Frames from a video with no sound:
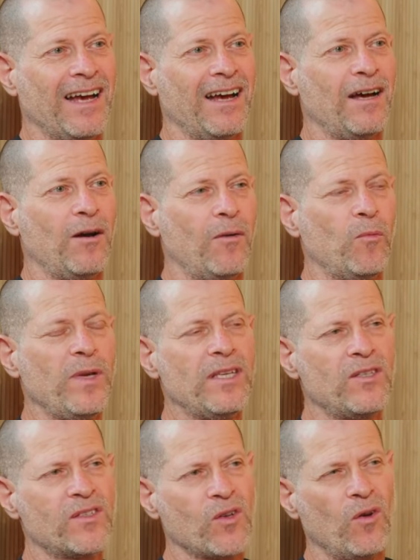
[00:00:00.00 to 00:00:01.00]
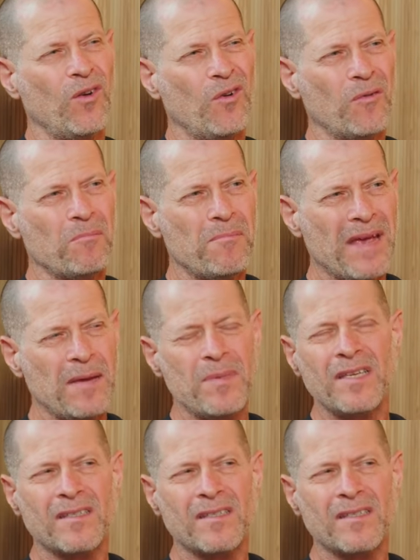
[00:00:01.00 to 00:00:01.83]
Uh, we saw maybe